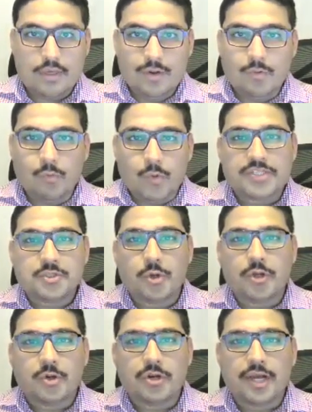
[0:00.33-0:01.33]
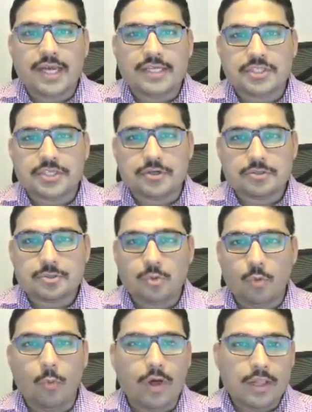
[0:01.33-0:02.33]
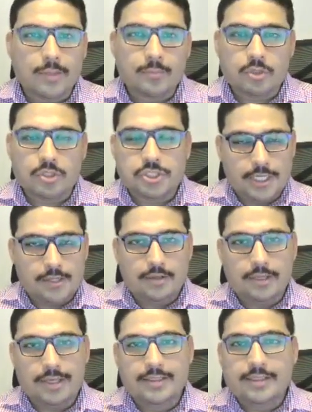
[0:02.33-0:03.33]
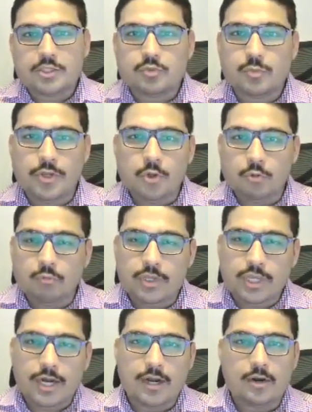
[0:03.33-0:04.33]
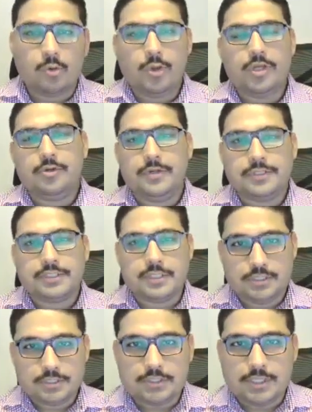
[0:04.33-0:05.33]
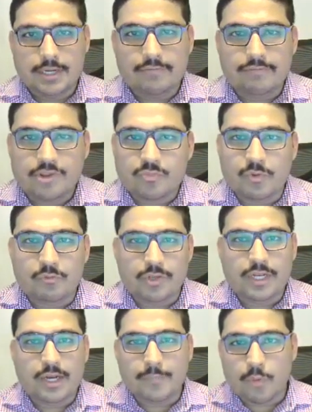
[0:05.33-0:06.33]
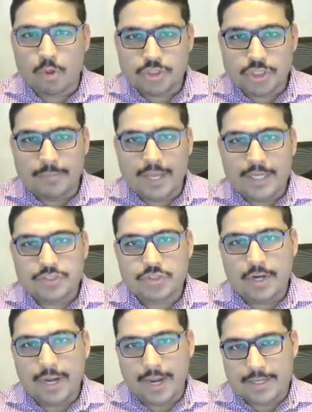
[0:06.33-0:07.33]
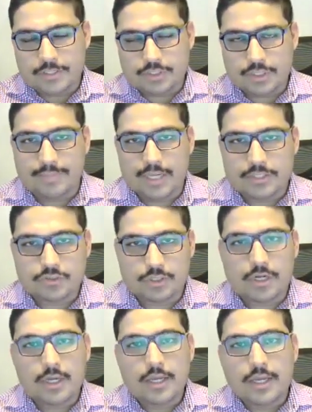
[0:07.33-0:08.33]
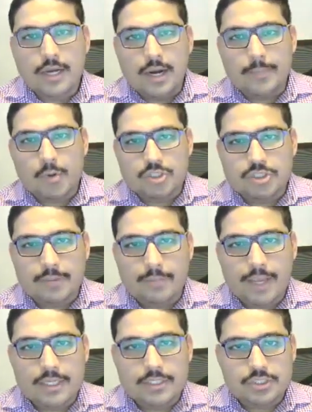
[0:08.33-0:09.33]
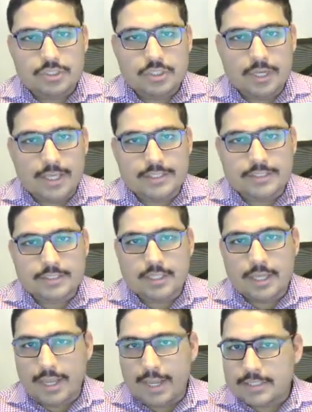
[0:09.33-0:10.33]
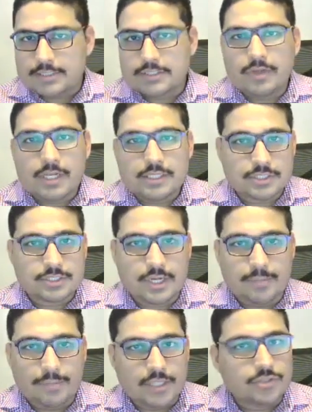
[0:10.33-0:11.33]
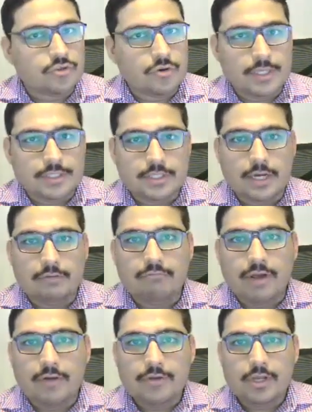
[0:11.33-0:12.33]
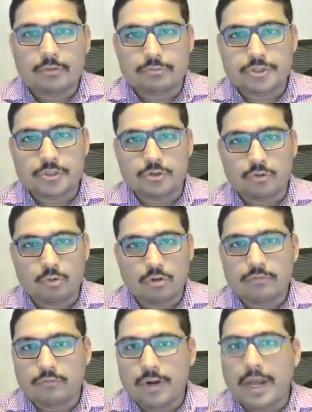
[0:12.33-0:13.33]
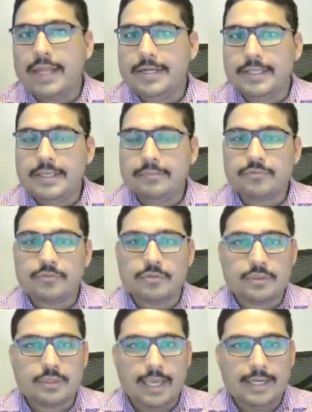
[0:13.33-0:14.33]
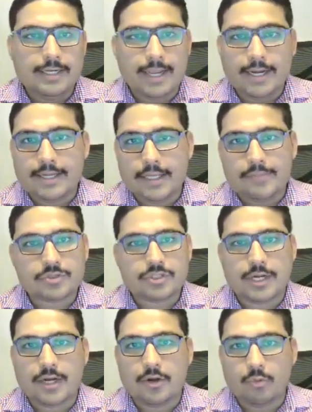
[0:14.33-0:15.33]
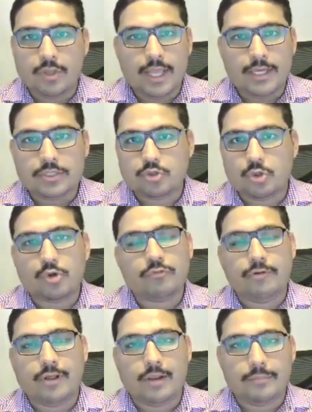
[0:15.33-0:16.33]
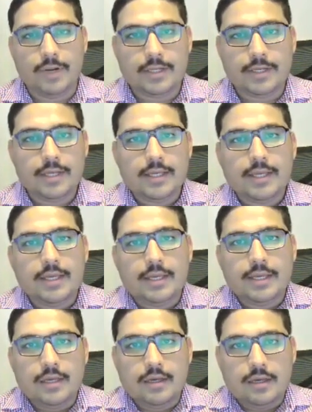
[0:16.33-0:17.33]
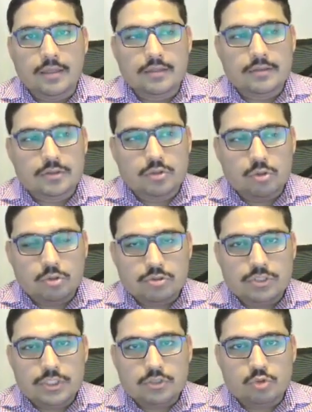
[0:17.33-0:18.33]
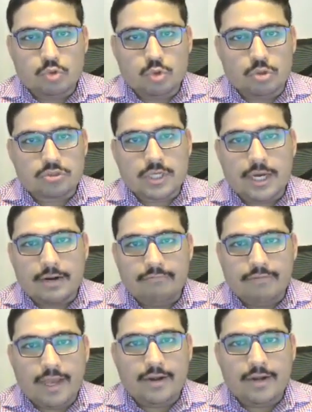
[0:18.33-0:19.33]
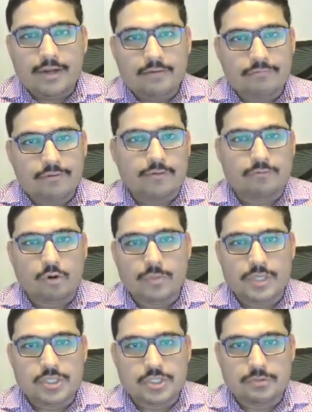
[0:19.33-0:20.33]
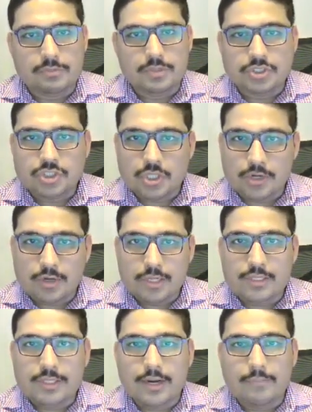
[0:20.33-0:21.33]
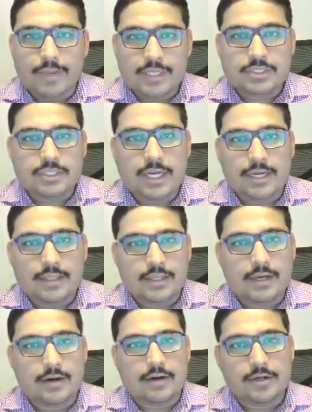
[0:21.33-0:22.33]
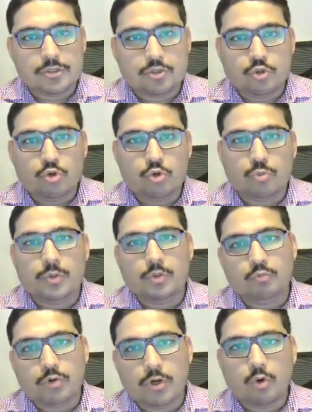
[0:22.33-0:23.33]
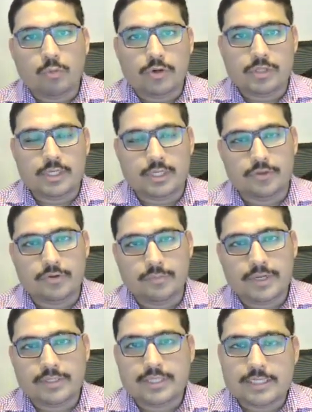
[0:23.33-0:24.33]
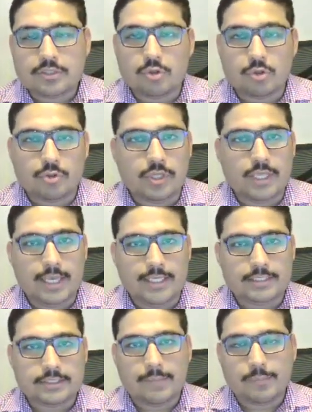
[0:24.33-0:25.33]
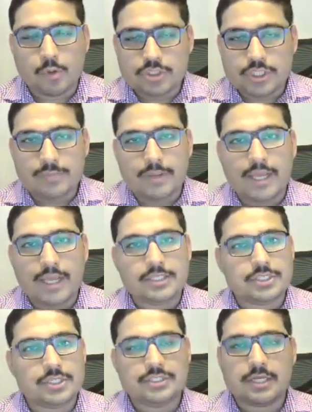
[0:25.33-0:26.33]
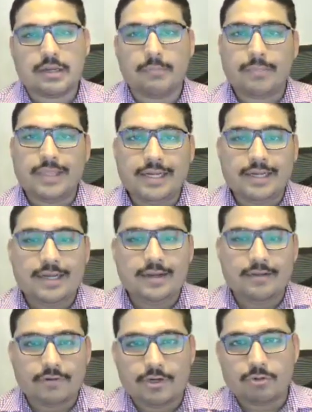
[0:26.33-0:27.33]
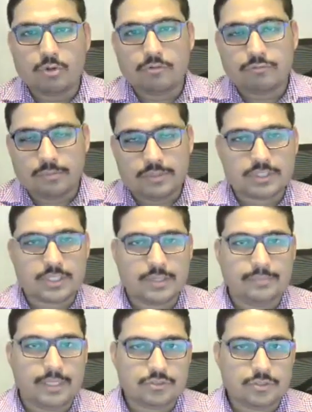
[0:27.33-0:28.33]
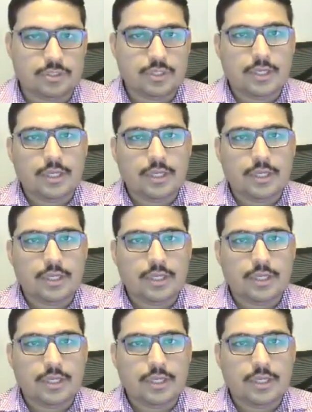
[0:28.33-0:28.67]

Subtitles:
What is going on, guys and girls? Welcome to the channel. In this video, we are going to discuss the difference between a project manager and a scrum master. A project manager is, as well as a scrum master, is a very crucial role for any teams, any tech teams that are doing any sort of development. These two roles are very different from each other, but generally they are mixed and they are understood to be one over the other. But that's not the case. A project manager is a completely different role from a scrum master.